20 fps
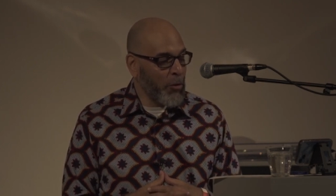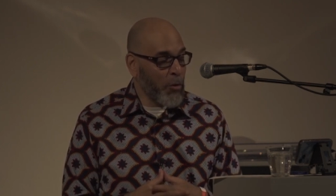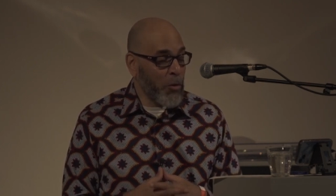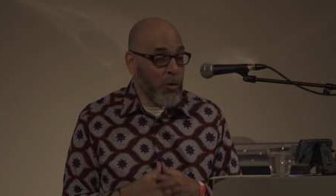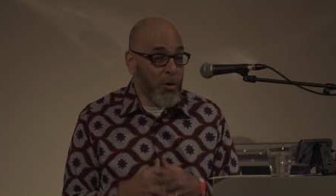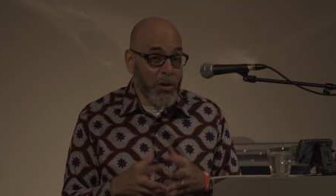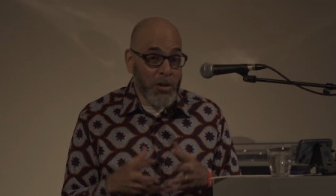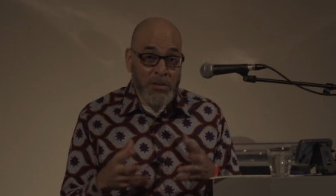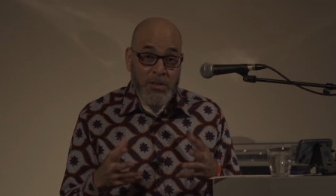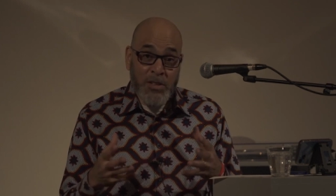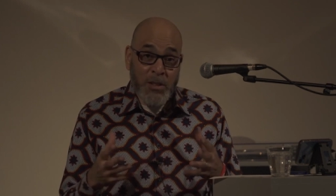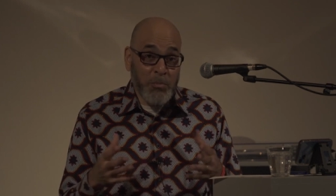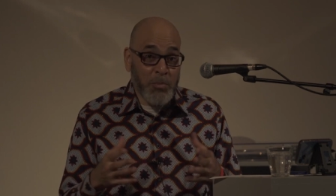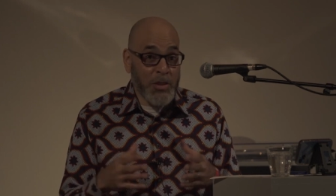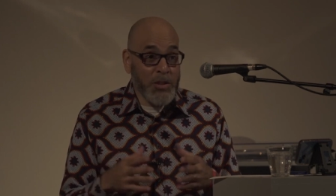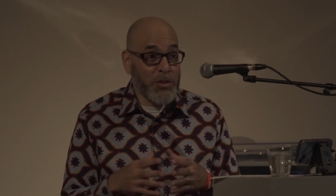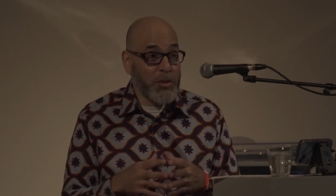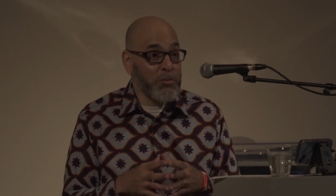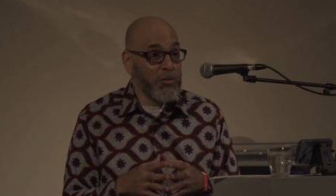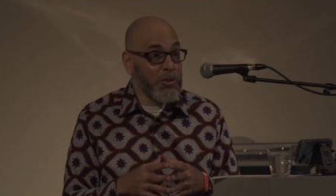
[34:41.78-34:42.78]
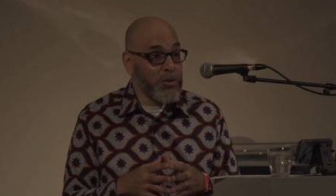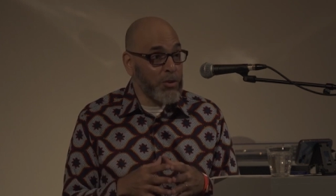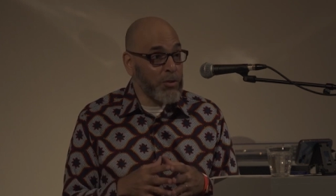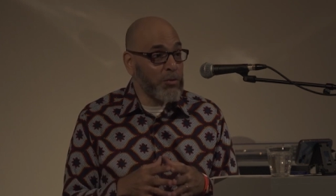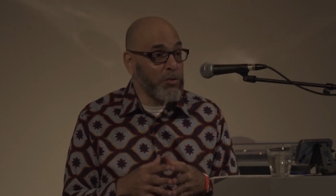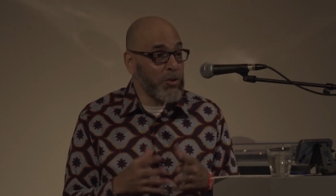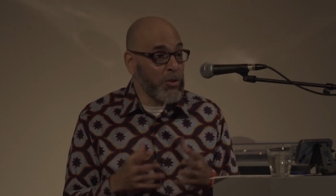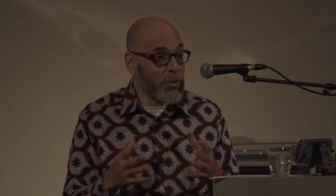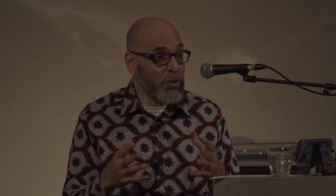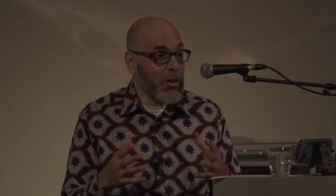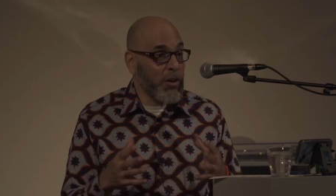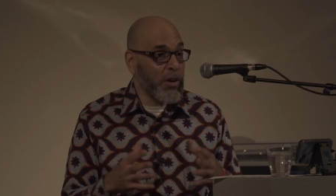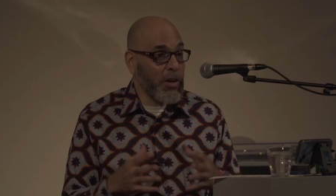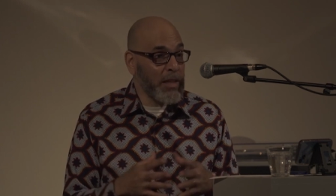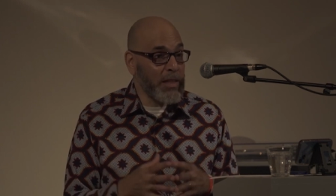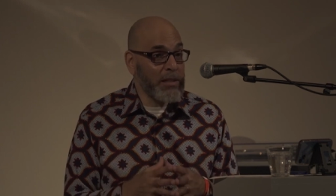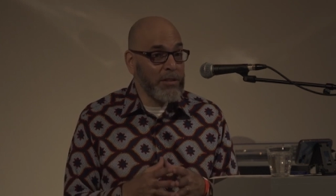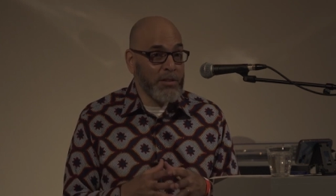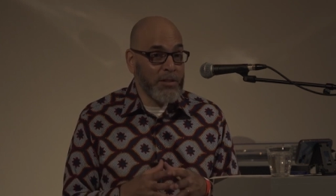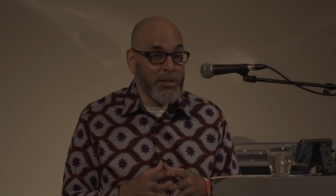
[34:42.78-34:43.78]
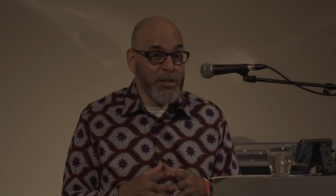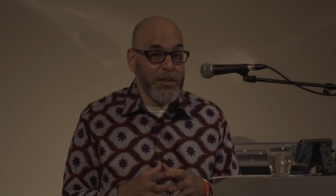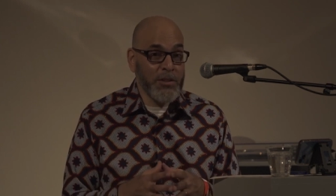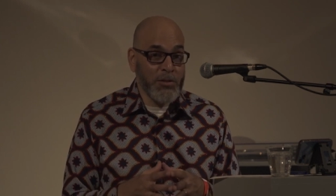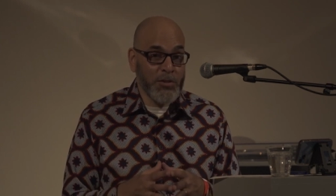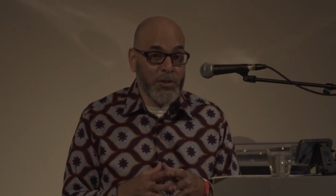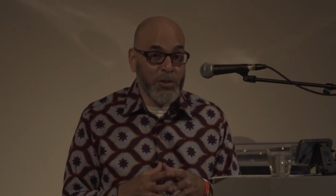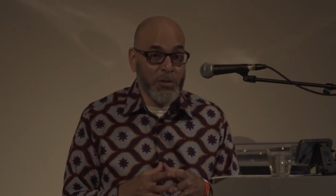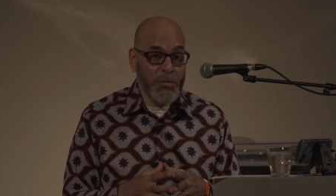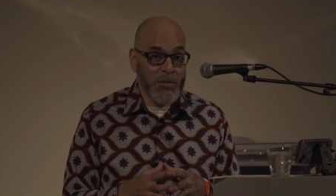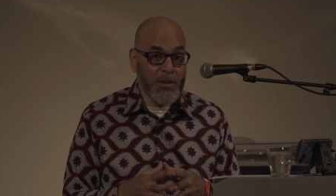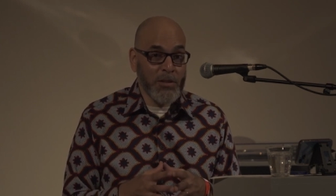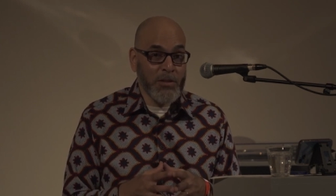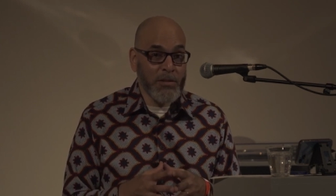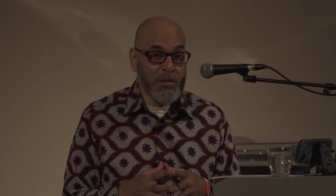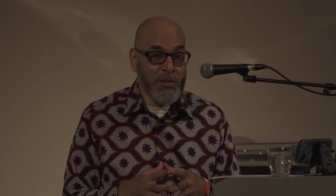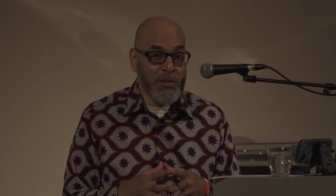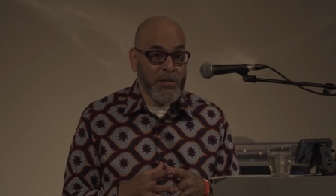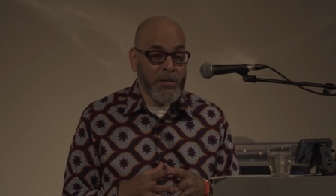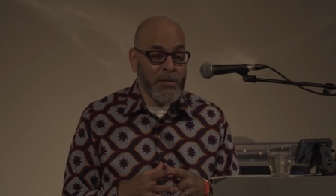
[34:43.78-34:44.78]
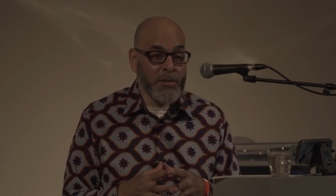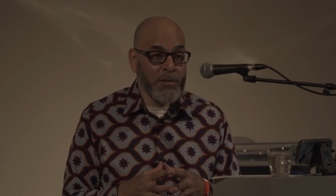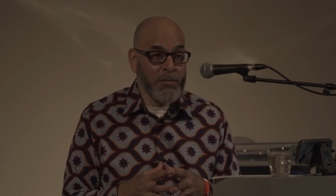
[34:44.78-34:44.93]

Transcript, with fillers: or simply to reduce your audience to consumers.